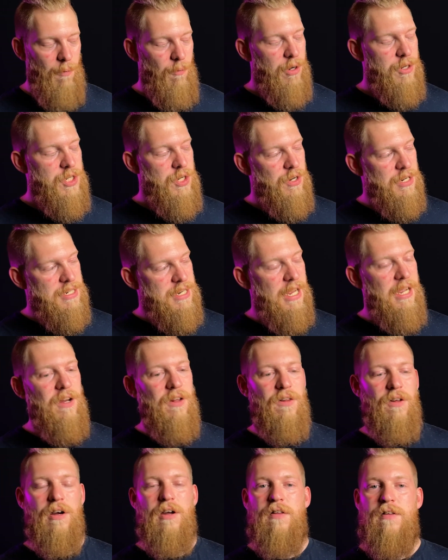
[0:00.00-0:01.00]
want you to take a
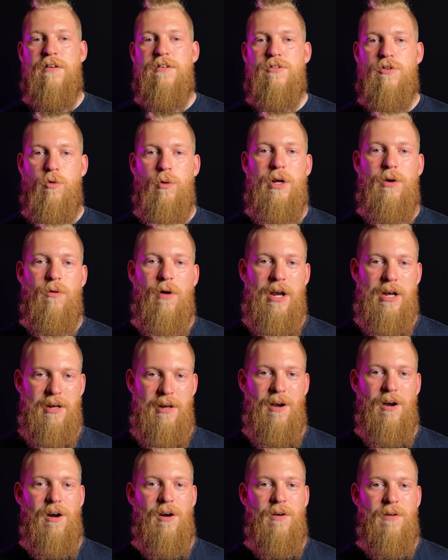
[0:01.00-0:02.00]
look at this tweet right
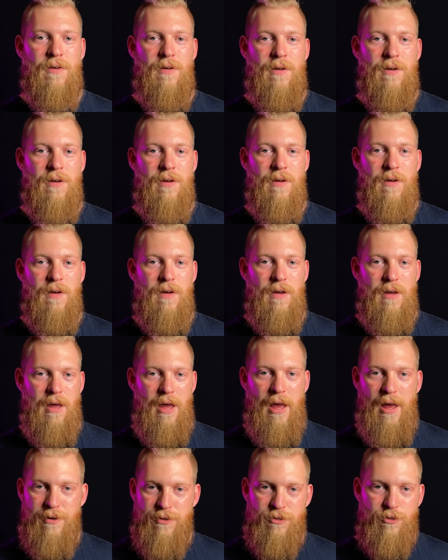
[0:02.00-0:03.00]
here
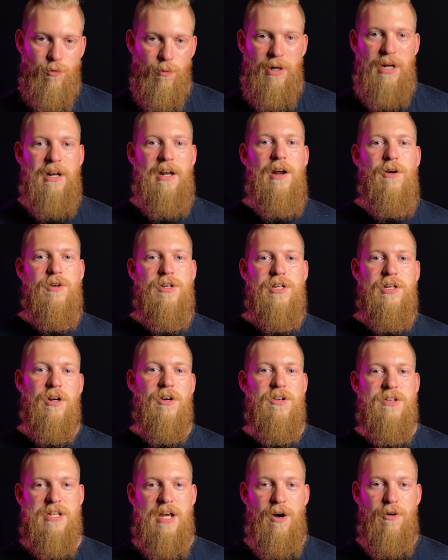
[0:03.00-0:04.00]
and just read it out to
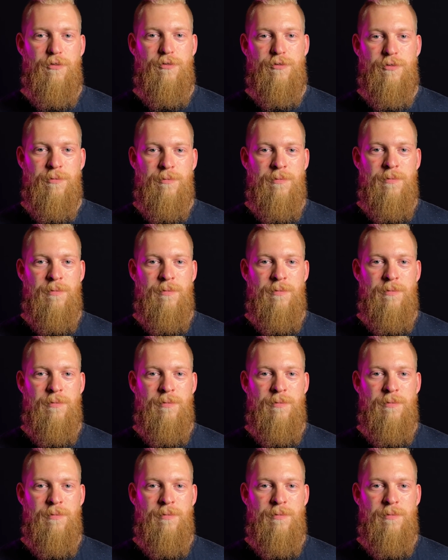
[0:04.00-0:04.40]
yourself.